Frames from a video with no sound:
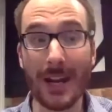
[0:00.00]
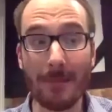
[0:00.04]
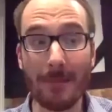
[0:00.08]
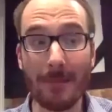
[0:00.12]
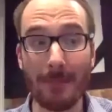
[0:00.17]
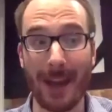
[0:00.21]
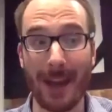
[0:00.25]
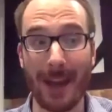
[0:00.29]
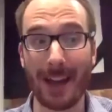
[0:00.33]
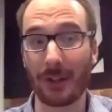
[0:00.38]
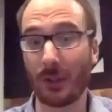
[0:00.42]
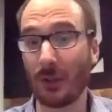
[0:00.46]

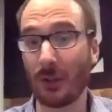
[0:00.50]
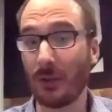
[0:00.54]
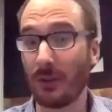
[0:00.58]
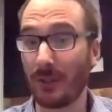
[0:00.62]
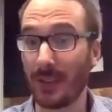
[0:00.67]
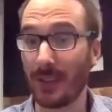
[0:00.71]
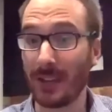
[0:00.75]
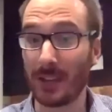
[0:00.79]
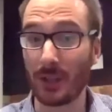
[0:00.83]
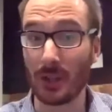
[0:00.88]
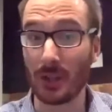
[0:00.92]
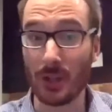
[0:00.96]
impact you
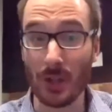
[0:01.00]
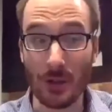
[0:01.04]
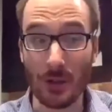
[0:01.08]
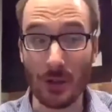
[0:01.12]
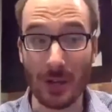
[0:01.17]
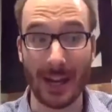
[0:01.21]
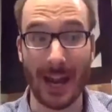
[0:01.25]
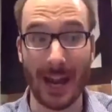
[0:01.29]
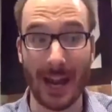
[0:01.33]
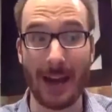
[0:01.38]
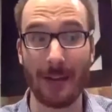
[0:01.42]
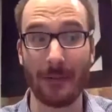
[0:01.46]
think you
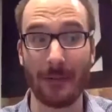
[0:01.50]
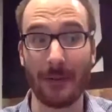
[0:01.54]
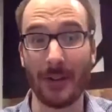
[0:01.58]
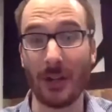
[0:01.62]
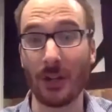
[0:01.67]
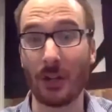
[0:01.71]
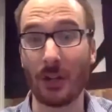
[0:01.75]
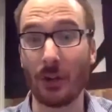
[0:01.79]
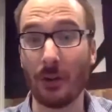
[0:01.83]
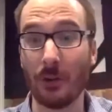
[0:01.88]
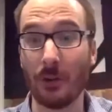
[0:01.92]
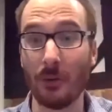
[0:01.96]
can have
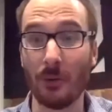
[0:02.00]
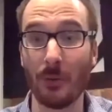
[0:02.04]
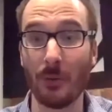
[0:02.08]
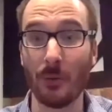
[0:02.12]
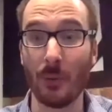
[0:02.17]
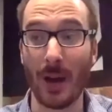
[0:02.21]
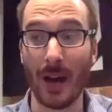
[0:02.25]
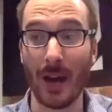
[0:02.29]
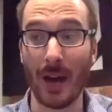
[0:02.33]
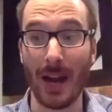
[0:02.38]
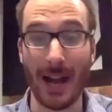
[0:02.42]
as you,